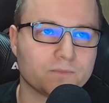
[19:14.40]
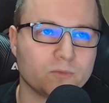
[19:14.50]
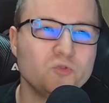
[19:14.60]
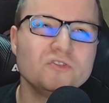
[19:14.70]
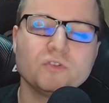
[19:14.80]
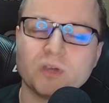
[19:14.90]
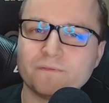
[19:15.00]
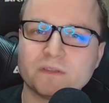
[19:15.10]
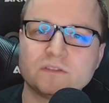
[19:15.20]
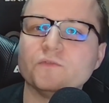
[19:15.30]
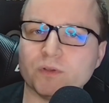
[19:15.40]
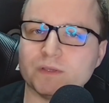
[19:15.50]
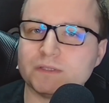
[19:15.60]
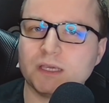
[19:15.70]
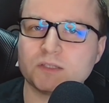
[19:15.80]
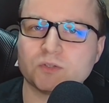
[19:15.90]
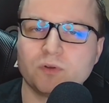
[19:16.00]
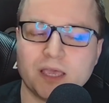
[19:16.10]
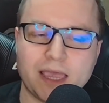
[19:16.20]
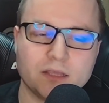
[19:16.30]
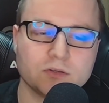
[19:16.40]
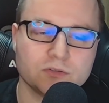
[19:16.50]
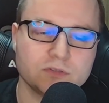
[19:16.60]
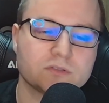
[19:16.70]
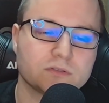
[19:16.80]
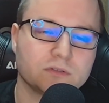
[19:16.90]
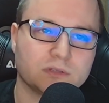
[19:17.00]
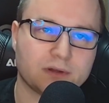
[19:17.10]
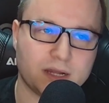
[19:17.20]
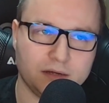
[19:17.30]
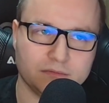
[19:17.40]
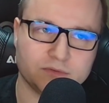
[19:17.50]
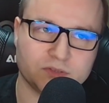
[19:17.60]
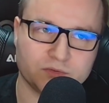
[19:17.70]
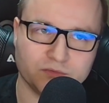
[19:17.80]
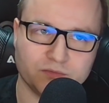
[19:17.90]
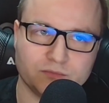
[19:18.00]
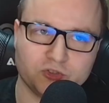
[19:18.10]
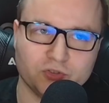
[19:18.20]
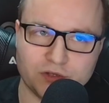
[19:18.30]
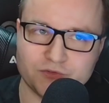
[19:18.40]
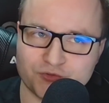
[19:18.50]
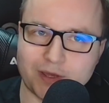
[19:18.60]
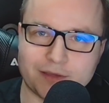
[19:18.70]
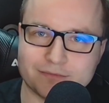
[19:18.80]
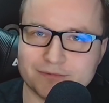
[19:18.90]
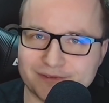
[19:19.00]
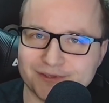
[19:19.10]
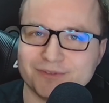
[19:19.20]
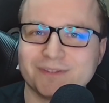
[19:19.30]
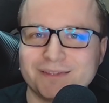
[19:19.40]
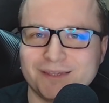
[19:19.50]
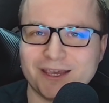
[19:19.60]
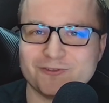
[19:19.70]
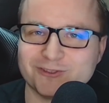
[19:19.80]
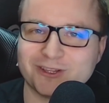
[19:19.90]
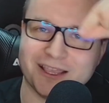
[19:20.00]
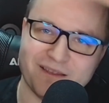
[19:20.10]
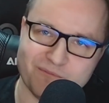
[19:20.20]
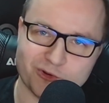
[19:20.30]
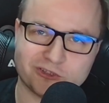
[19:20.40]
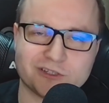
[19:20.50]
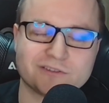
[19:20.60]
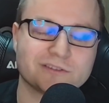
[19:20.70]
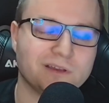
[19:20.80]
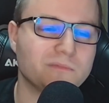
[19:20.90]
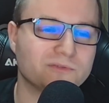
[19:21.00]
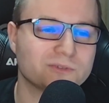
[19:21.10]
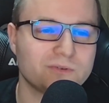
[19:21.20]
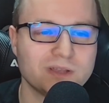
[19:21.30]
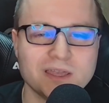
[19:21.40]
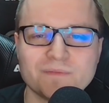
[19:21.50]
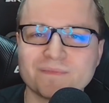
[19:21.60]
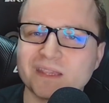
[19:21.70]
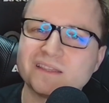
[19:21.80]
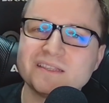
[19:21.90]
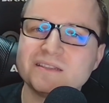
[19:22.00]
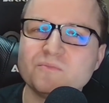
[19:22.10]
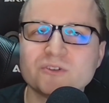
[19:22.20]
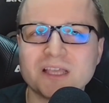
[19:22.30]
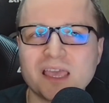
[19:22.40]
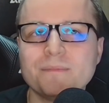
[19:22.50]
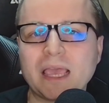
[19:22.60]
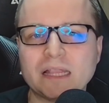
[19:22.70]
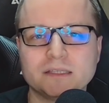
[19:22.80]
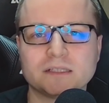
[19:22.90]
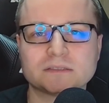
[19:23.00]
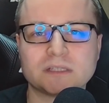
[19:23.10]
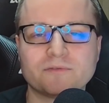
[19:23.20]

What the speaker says: need to have the difference, yeah? So cannons are shooting straight, you know, they are not like mortars above. So this is more like a mechanical stuff.